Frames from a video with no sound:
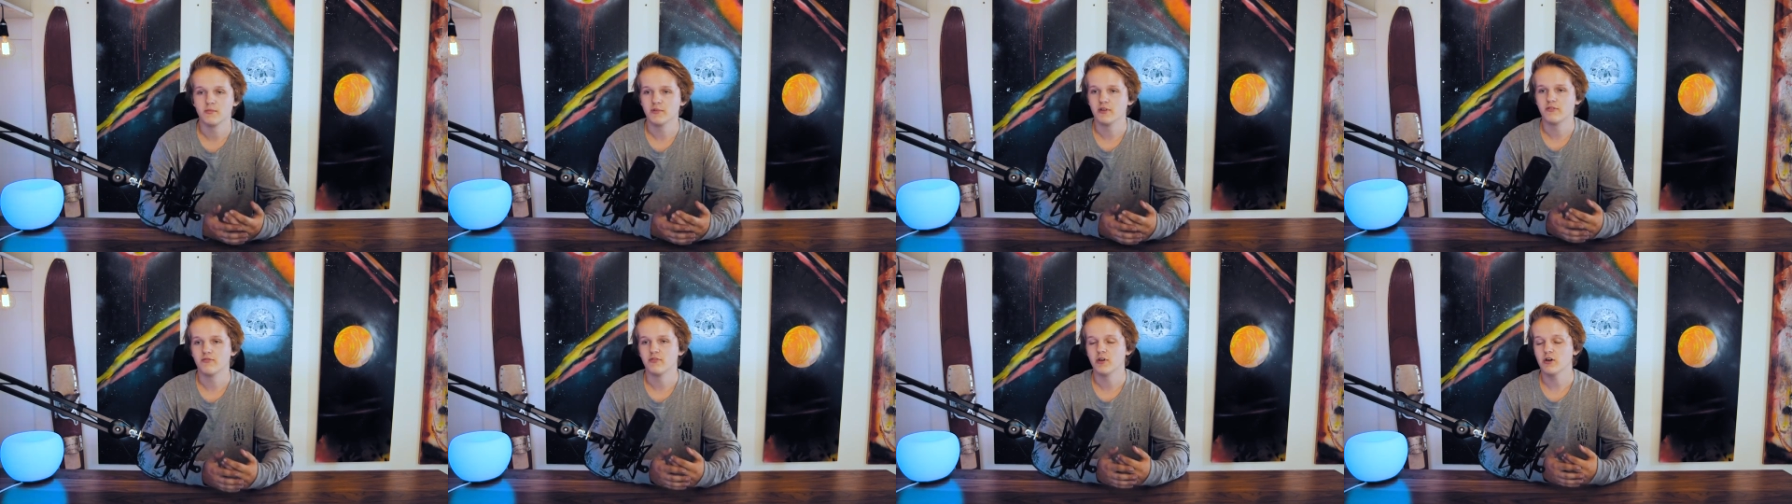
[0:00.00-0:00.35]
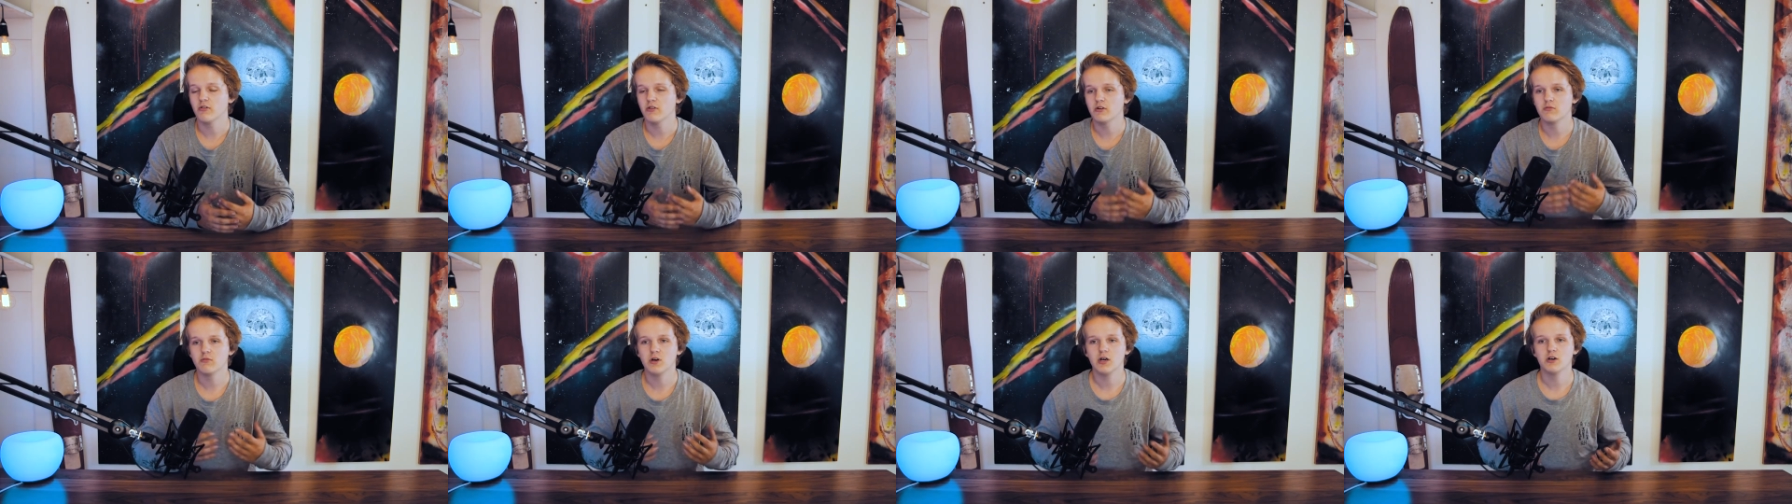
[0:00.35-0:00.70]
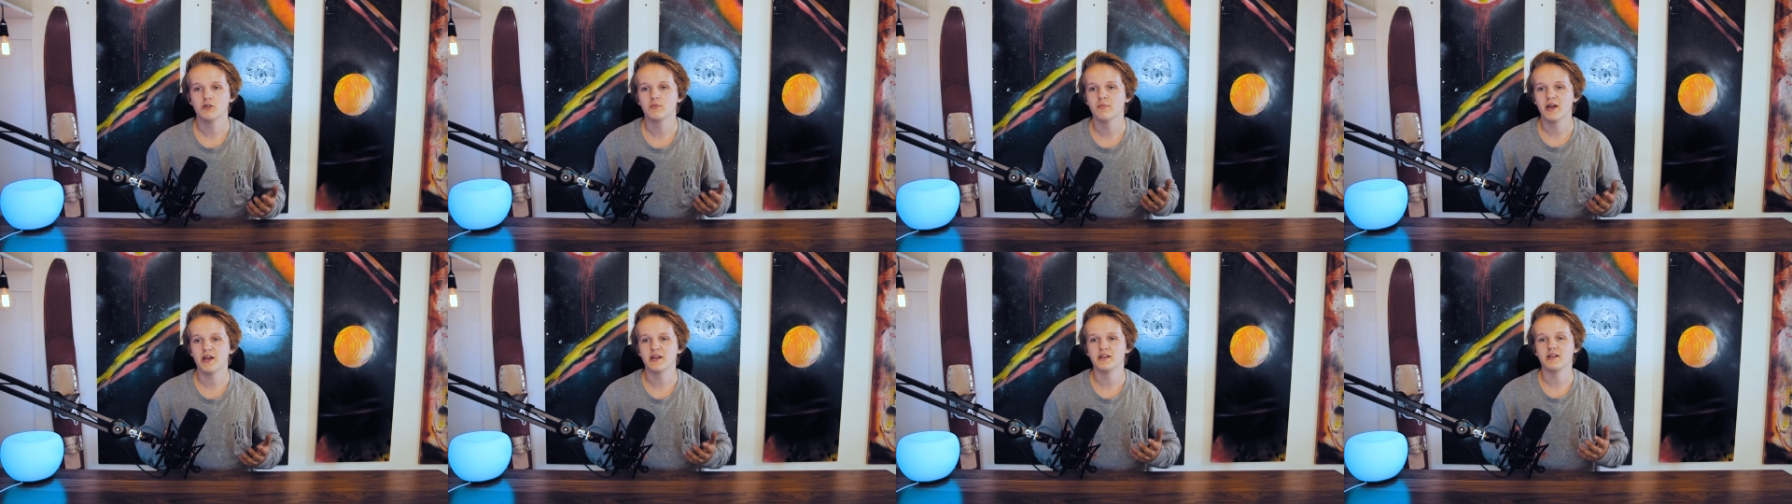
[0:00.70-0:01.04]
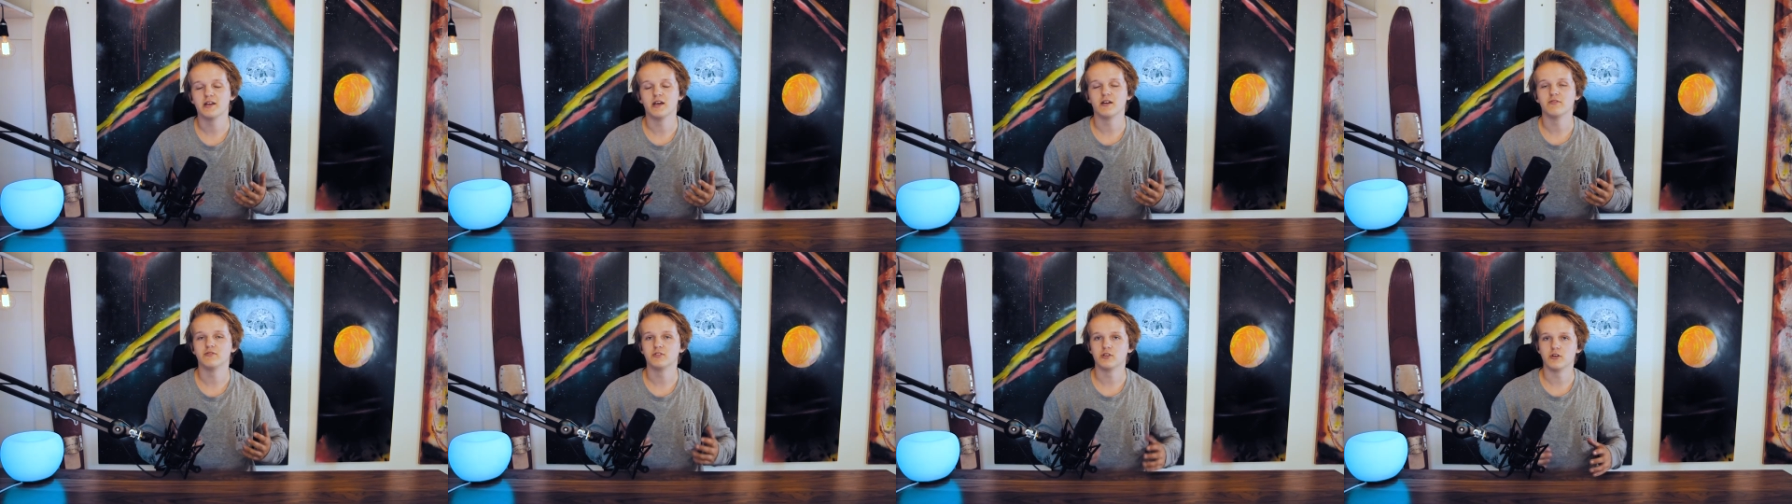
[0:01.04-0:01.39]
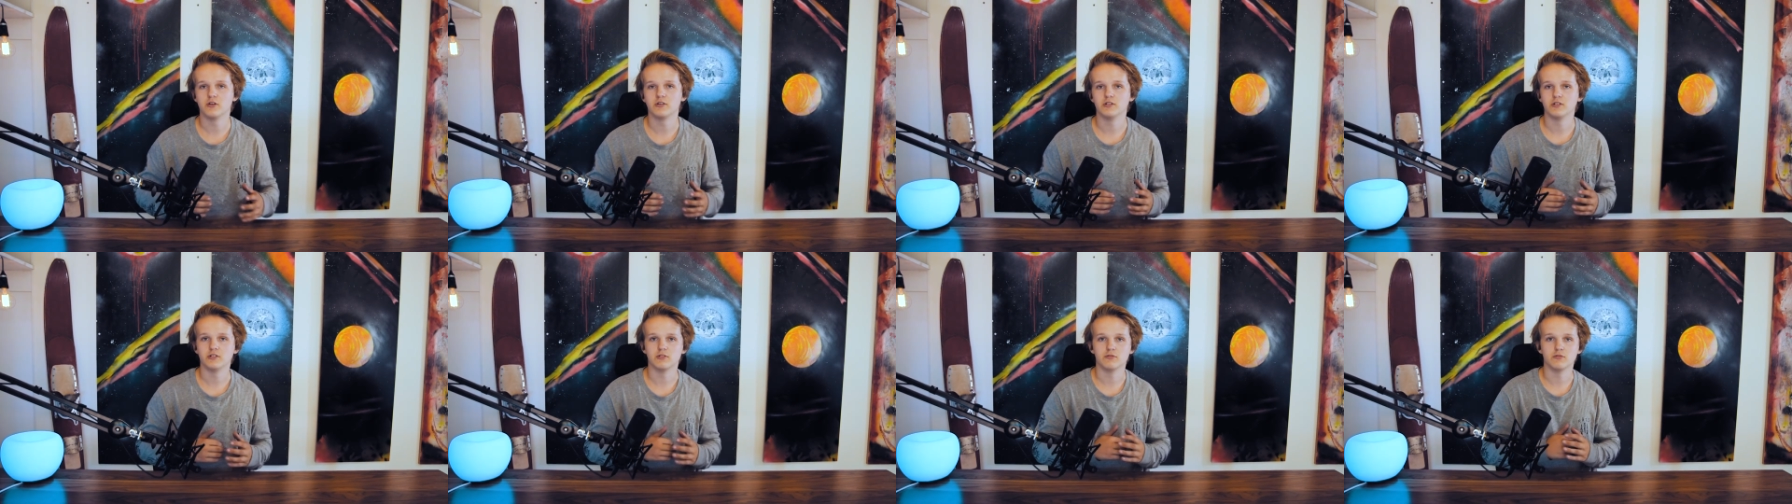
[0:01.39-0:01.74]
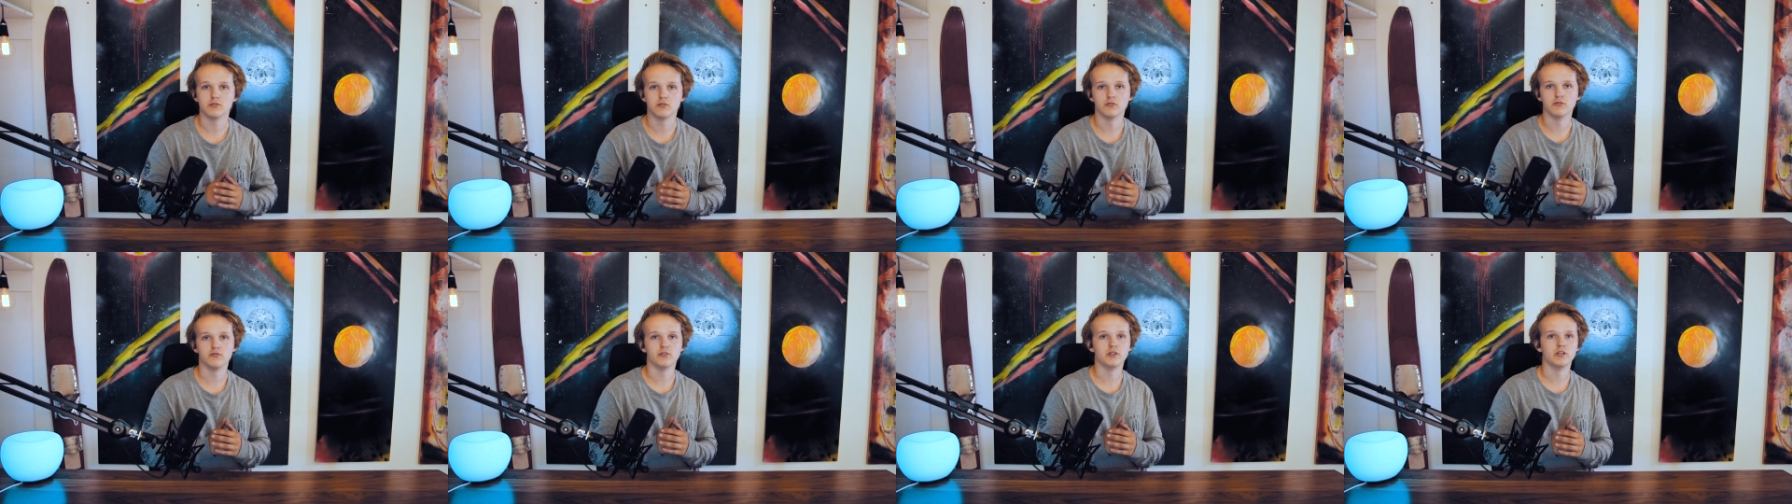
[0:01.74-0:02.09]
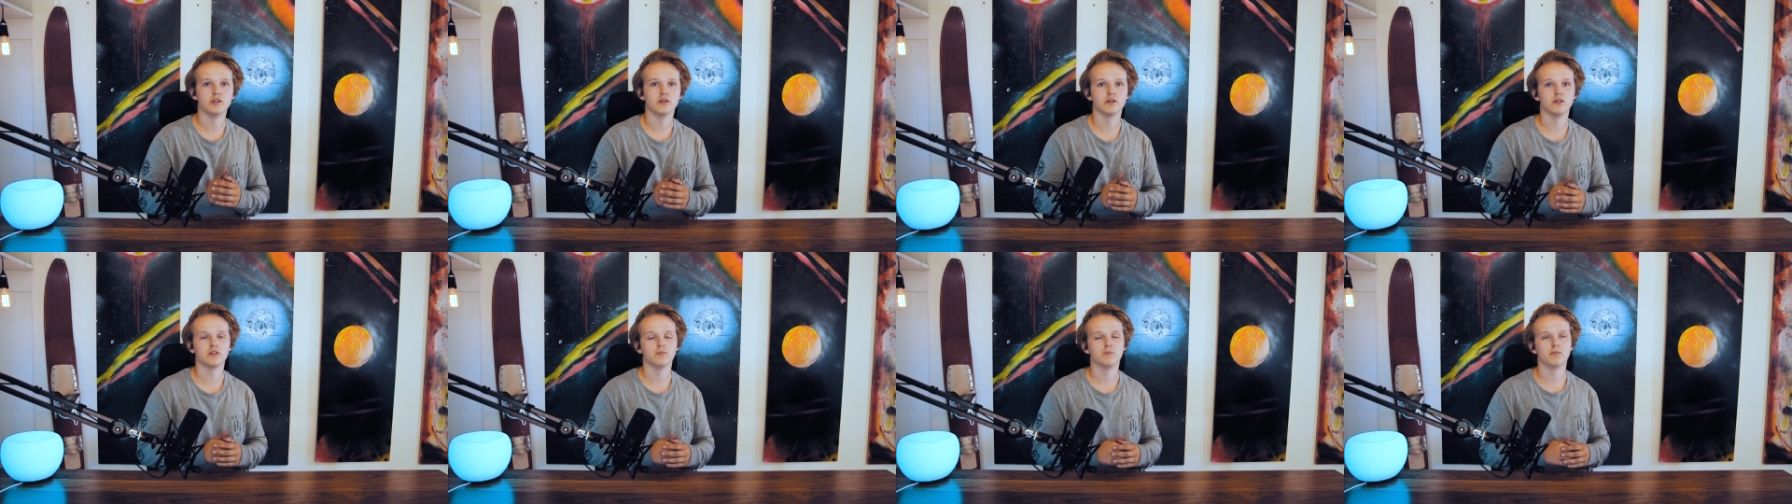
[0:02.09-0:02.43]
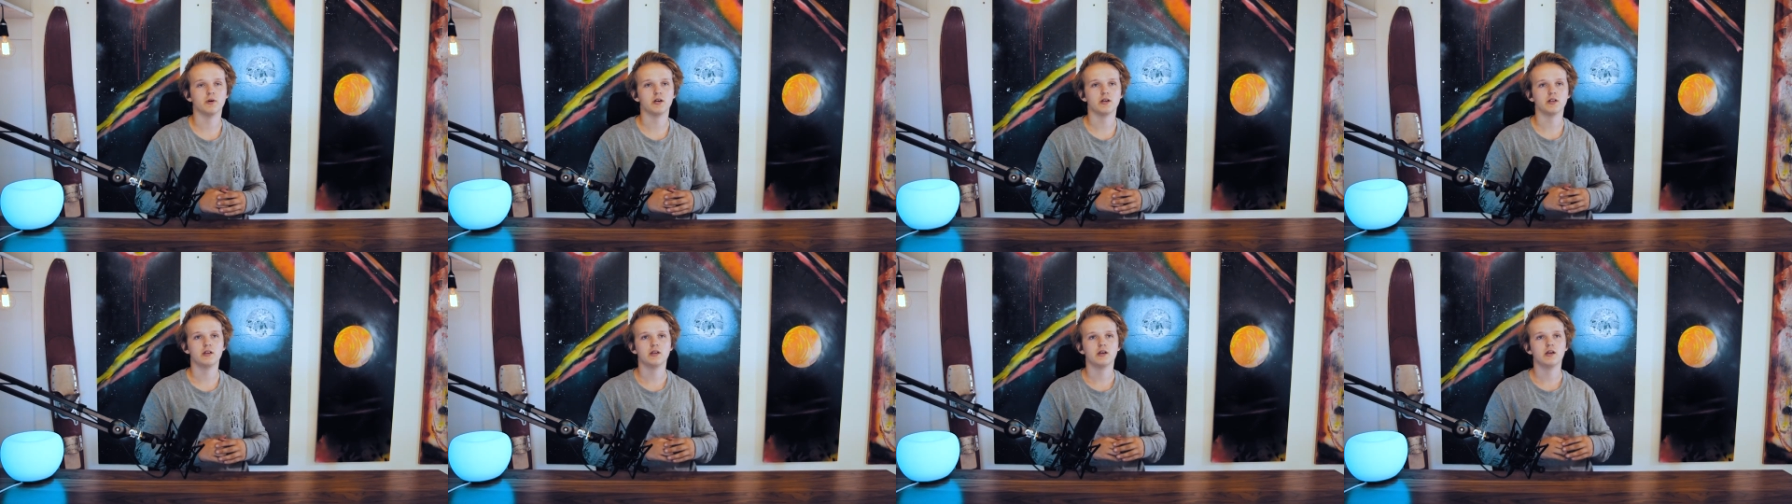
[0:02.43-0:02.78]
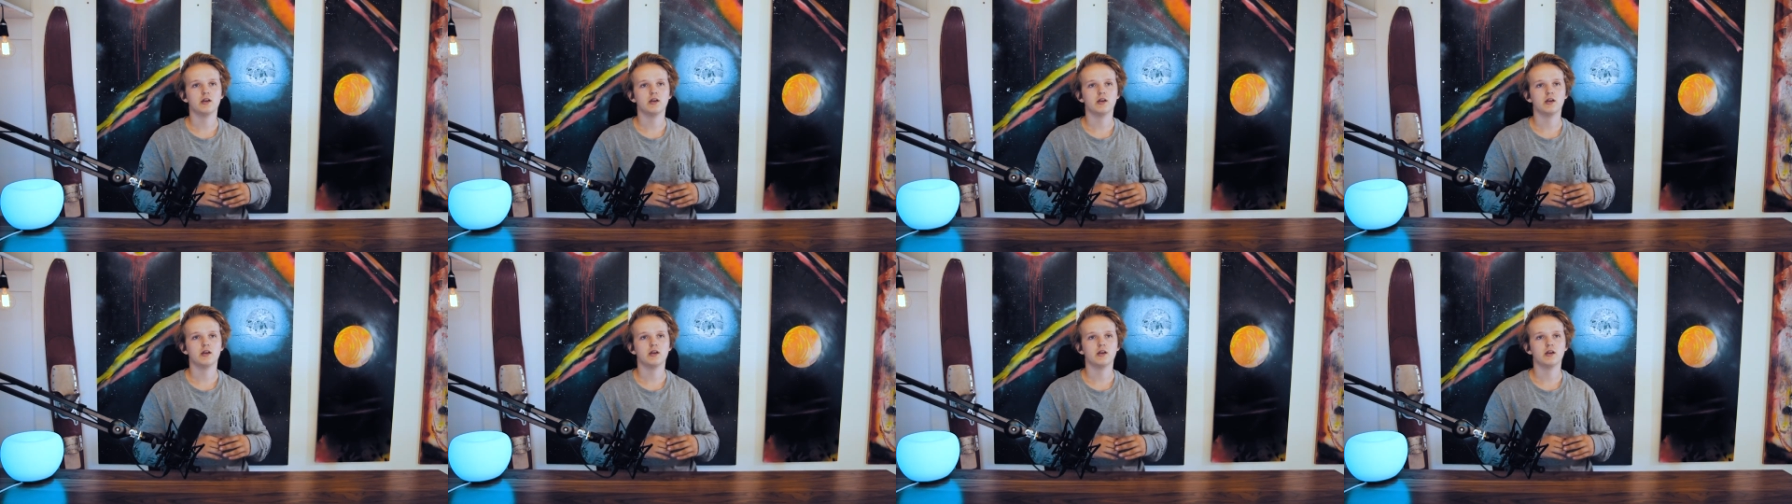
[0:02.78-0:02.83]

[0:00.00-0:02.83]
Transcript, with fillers: It very well may have turned into a good video, but